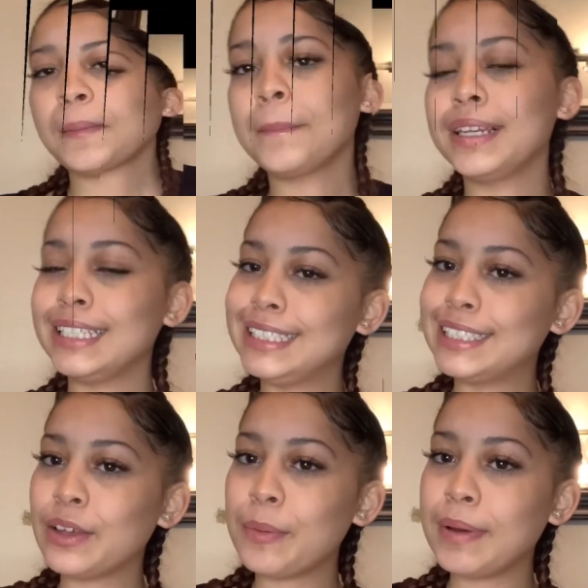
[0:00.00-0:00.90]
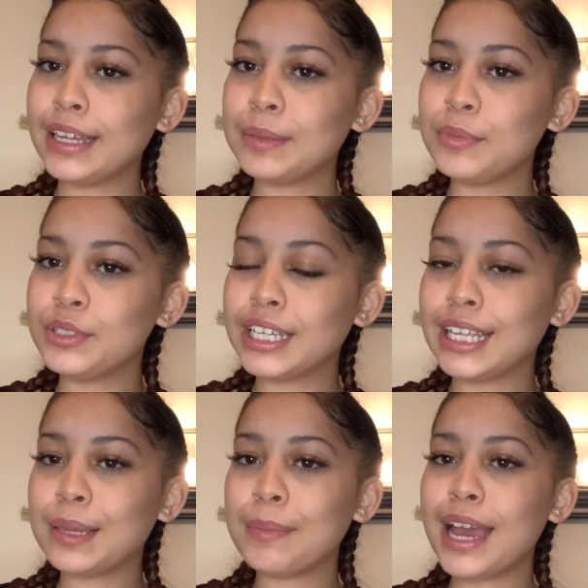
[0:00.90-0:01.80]
please don't mind the music
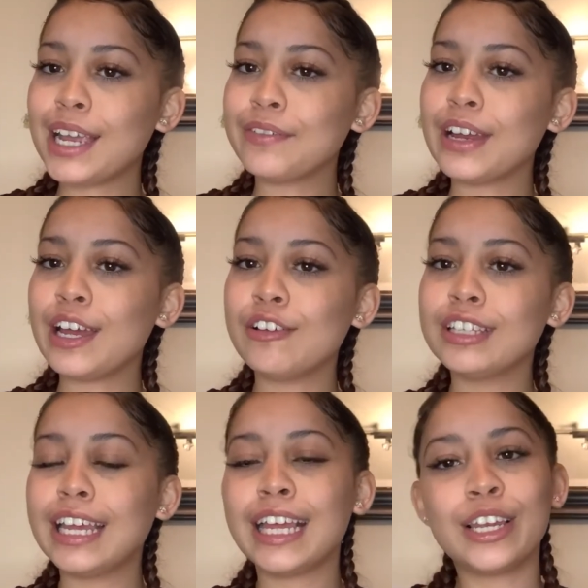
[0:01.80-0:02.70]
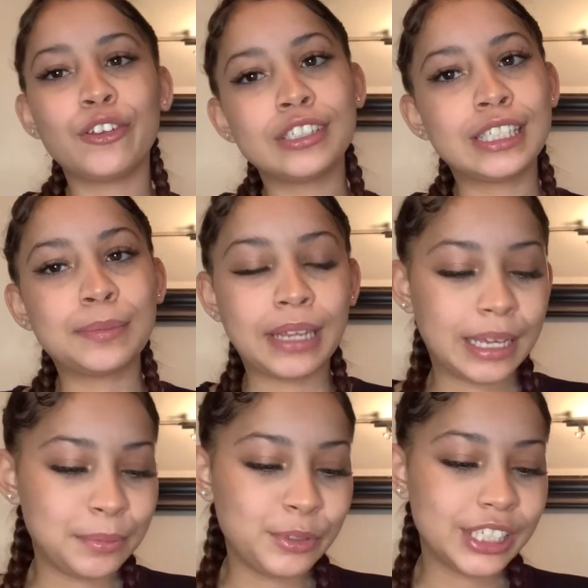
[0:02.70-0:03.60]
in the background. The in-laws is
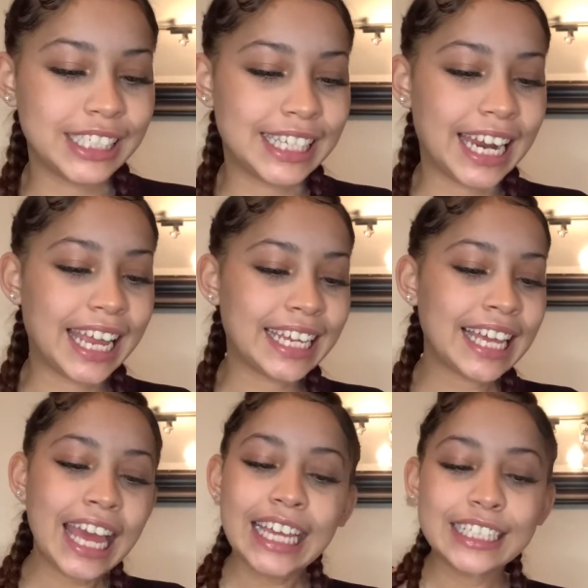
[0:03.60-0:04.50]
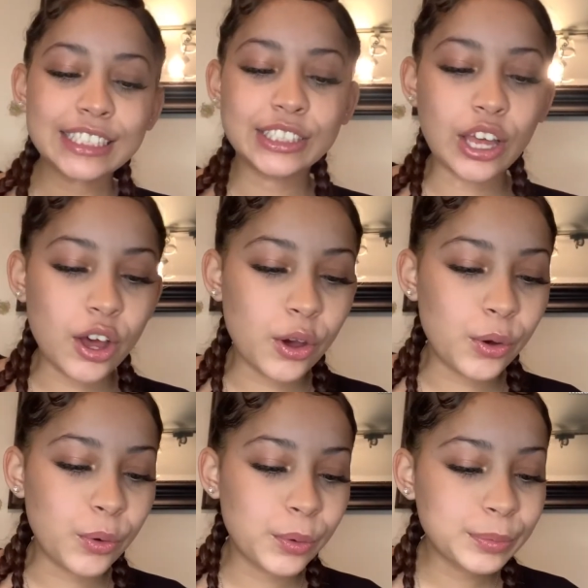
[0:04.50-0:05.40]
playing music today.
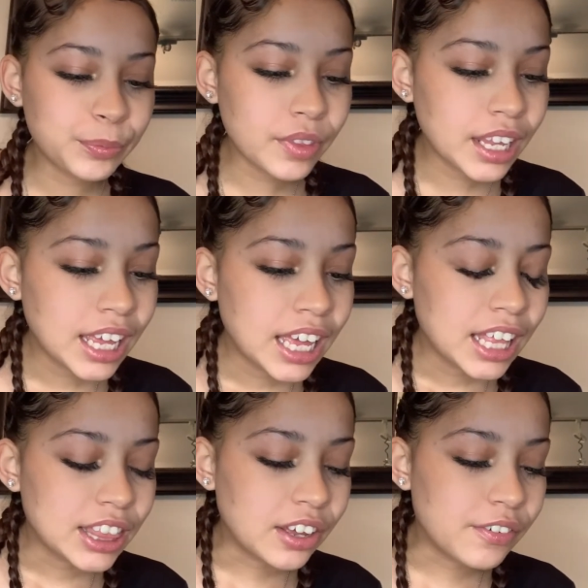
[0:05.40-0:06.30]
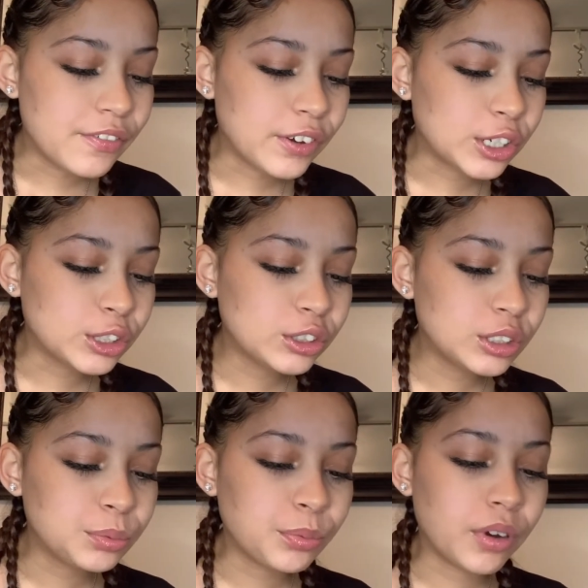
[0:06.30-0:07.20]
So the
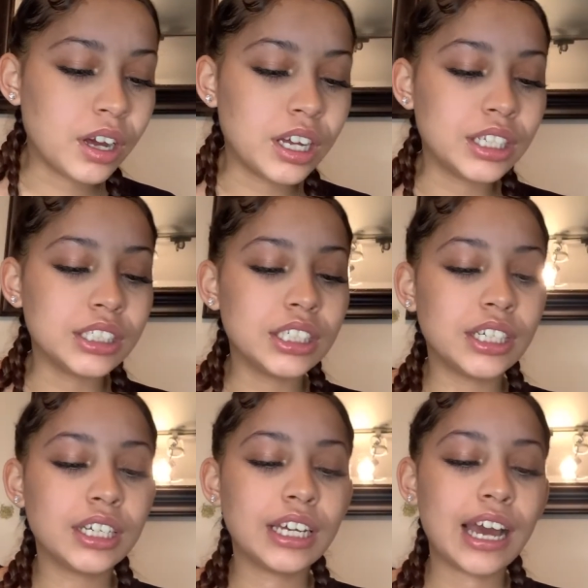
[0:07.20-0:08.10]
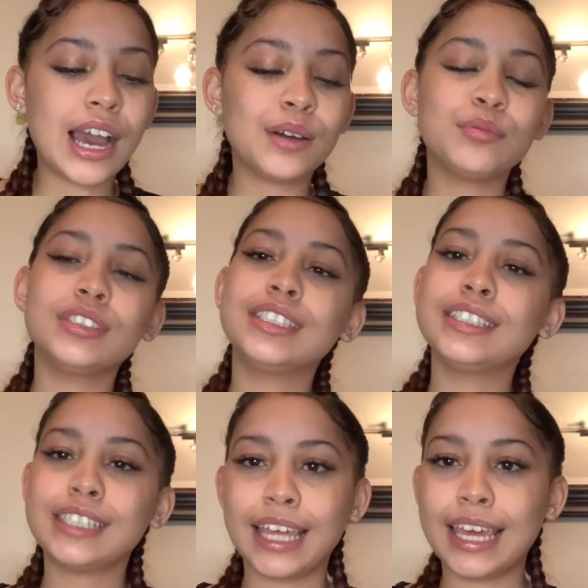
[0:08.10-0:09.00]
first one, I would
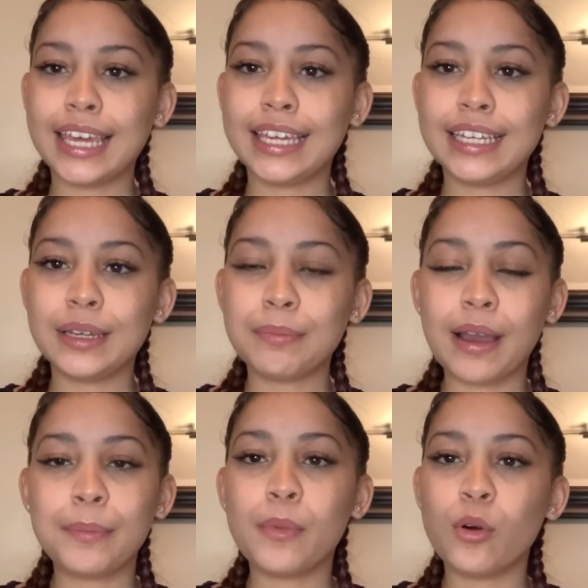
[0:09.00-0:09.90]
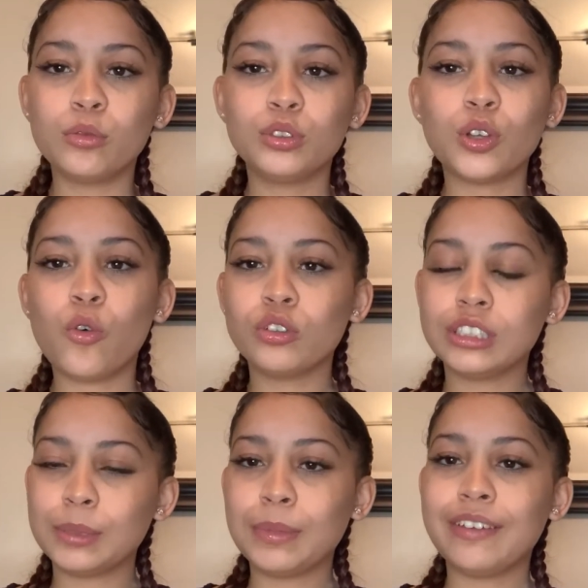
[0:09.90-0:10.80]
say my most
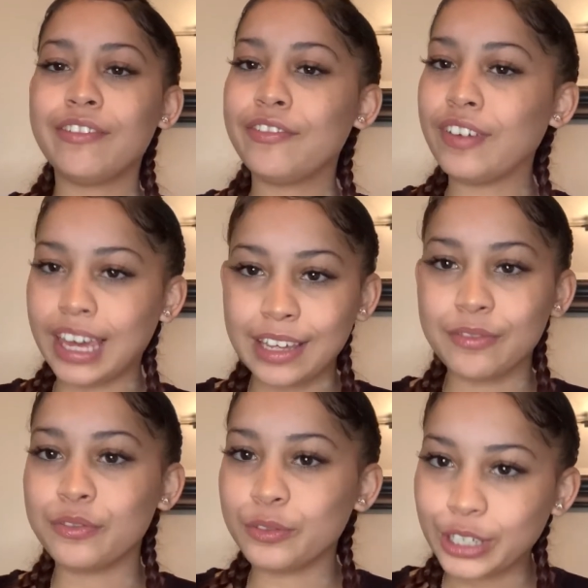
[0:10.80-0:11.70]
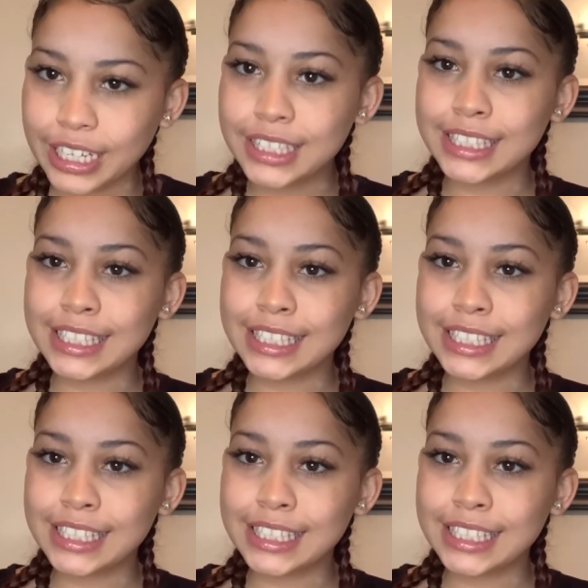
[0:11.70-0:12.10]
ultimate favorite